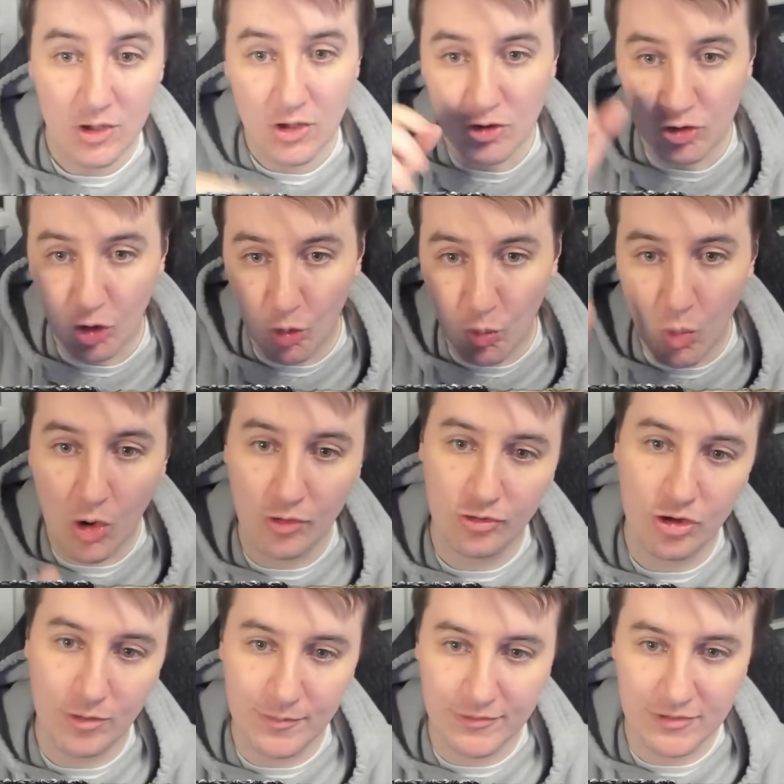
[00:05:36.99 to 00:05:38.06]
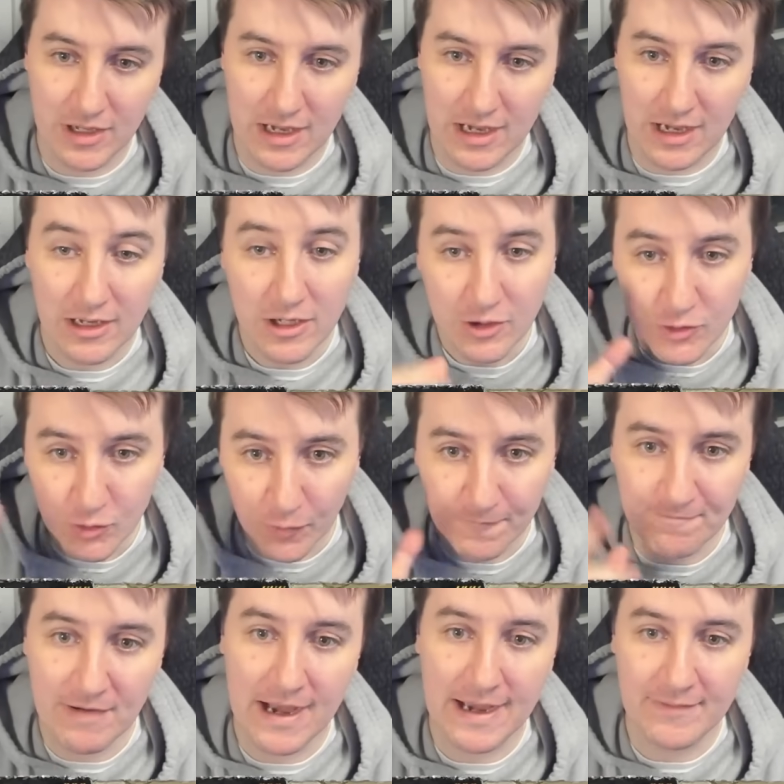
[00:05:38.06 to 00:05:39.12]
Your 1 Commissar, your
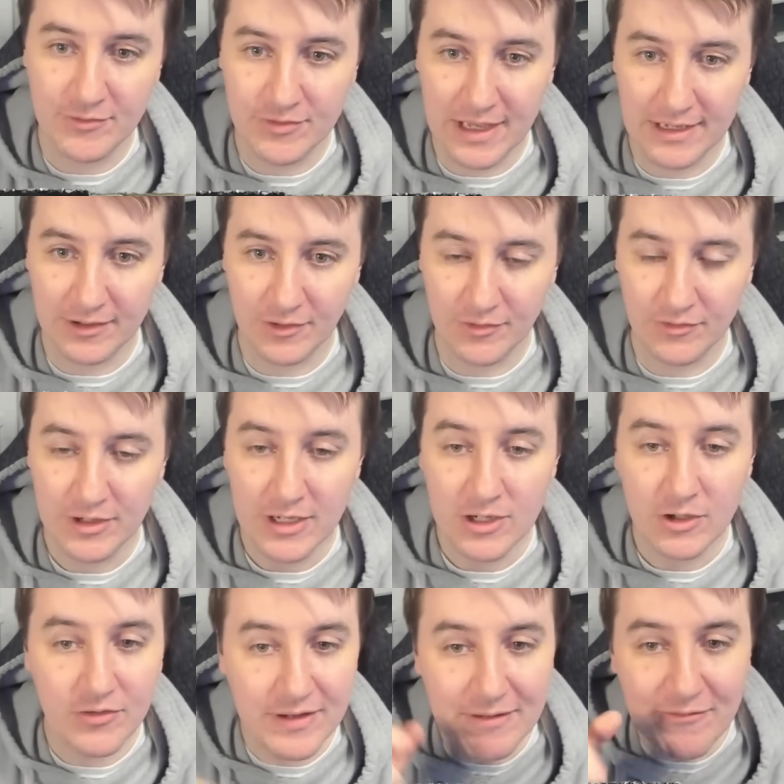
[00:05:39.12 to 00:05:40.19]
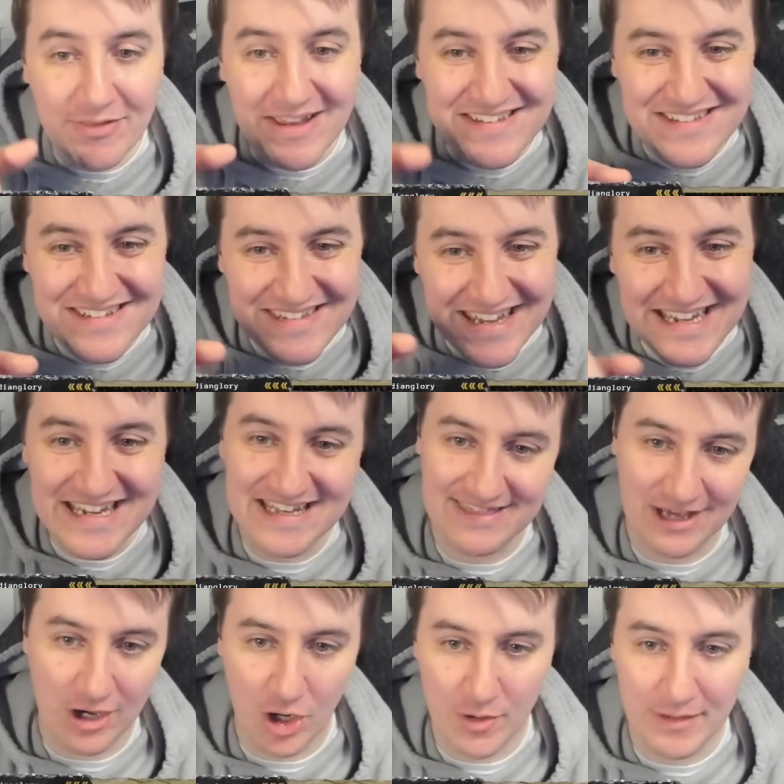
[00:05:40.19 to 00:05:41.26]
5 Scions. Because even if they sticky
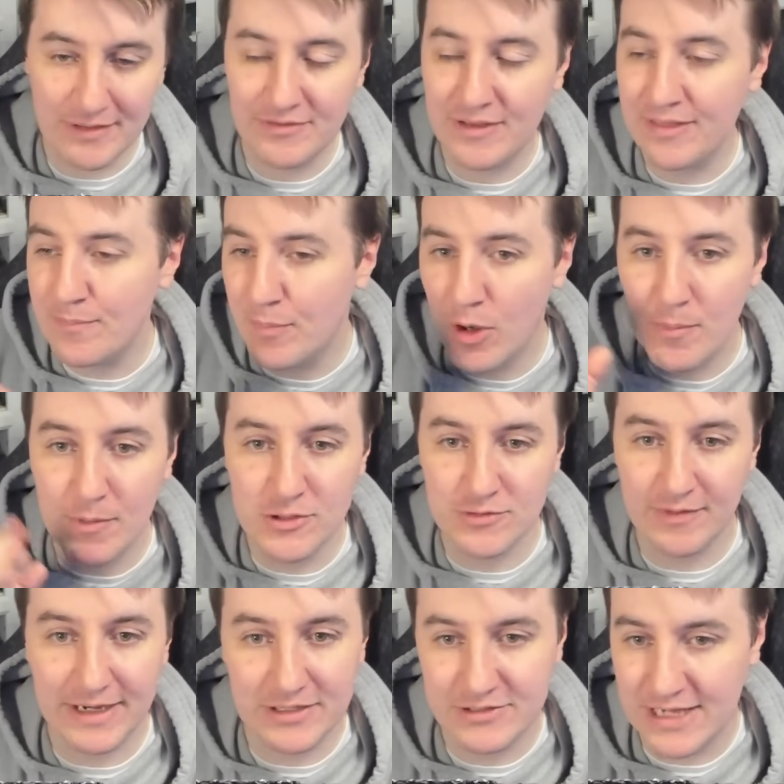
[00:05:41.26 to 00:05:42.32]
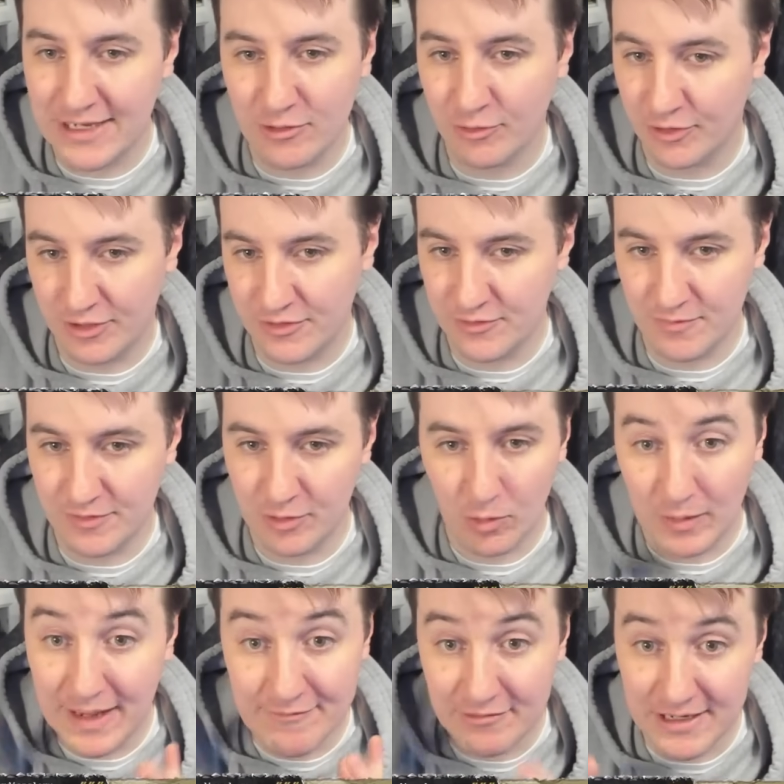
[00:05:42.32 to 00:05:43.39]
that home, let's say they put a bunch of like jackals on it or something, or
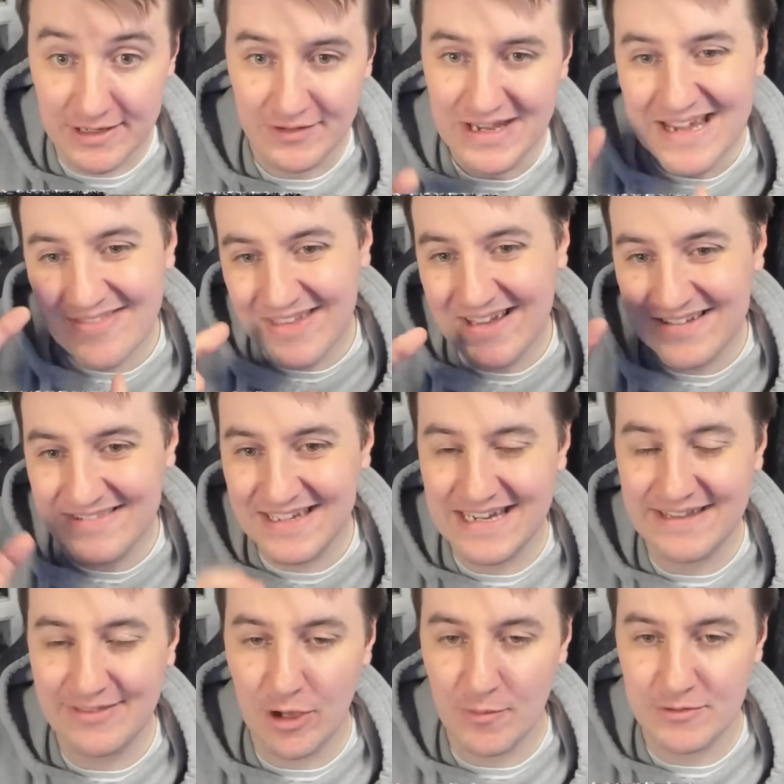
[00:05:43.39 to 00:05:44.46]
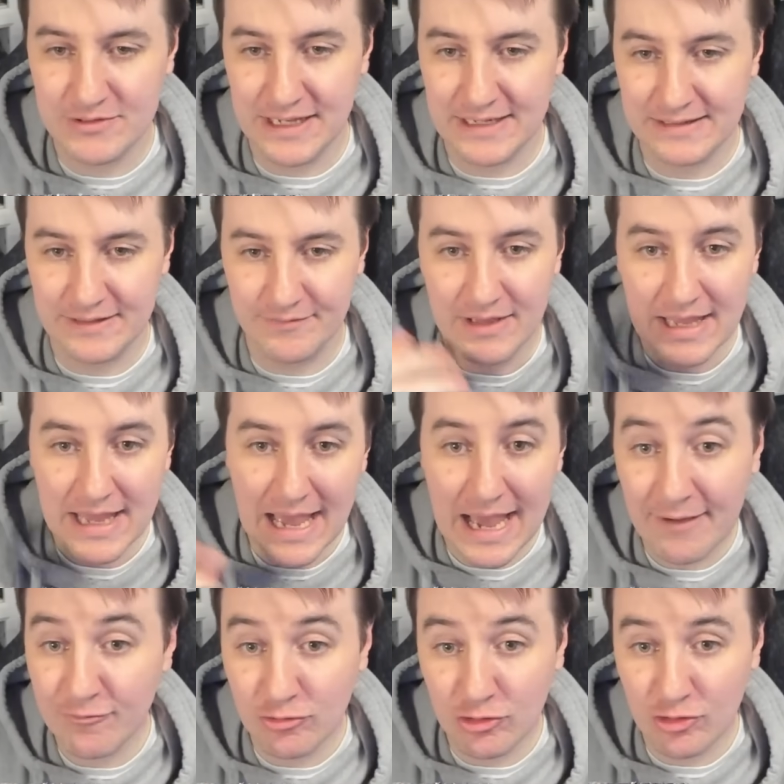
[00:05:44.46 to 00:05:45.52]
whatever it is, they sticky the home objective.
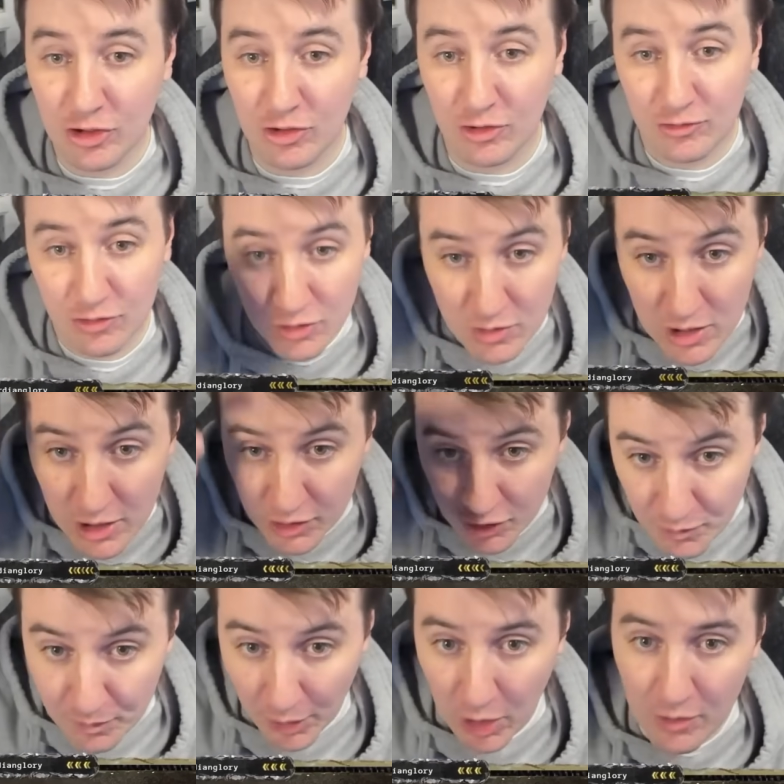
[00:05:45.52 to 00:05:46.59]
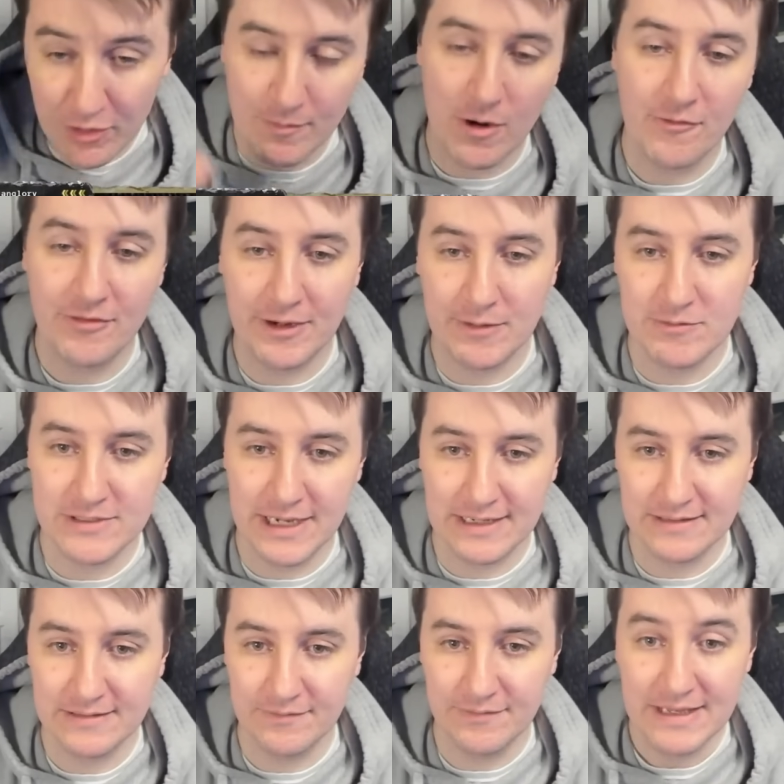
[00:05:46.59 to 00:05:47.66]
After a turn or two, you blow them off that
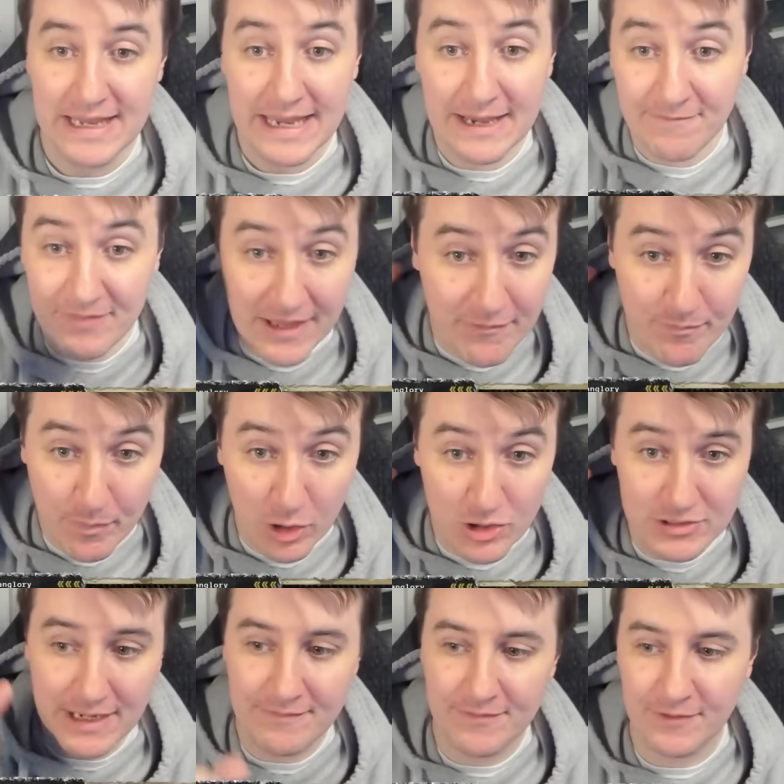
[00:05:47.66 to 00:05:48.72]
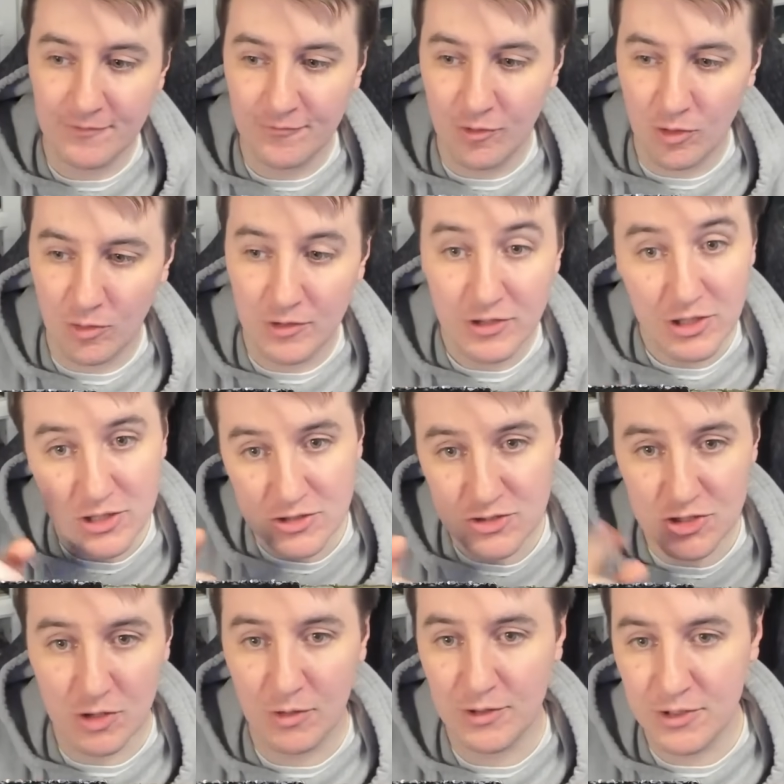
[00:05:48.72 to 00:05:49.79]
objective. If they've pushed everything forward, do you
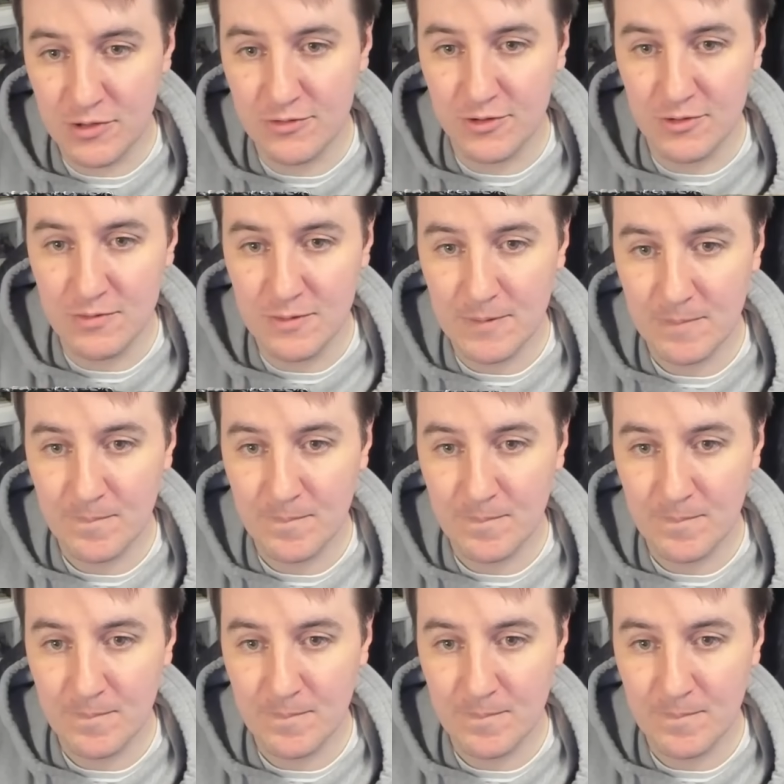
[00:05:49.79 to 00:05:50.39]
know what you do?